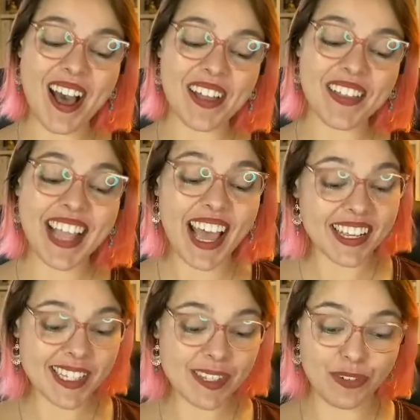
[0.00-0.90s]

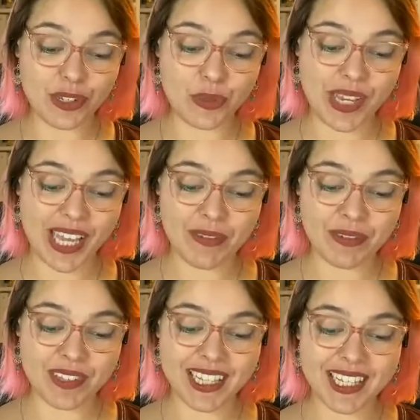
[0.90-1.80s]
Next food we have
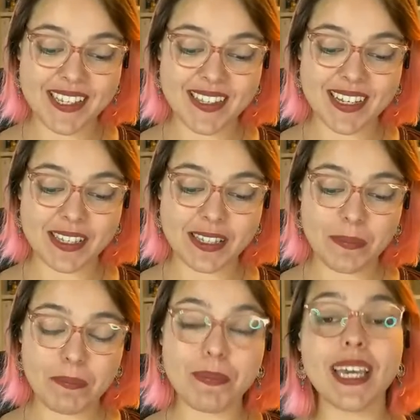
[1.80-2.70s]
on the list is
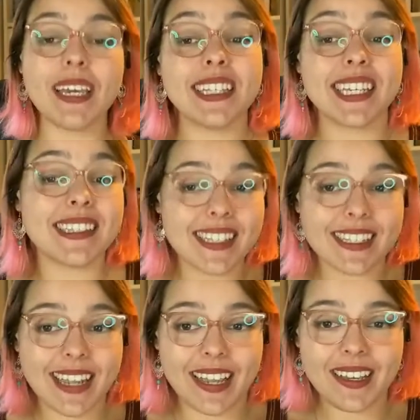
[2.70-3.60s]
bacon and
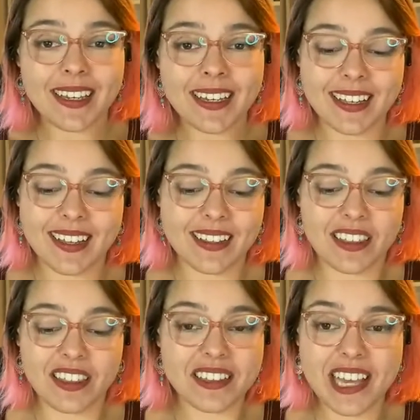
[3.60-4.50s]
steak, and I
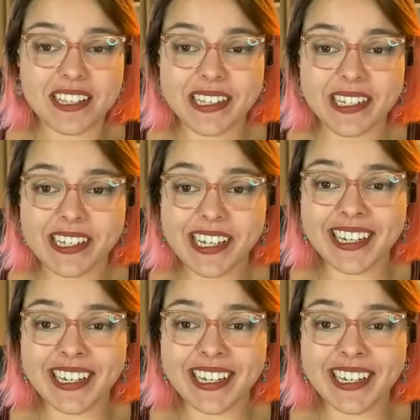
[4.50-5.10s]
think that's easy.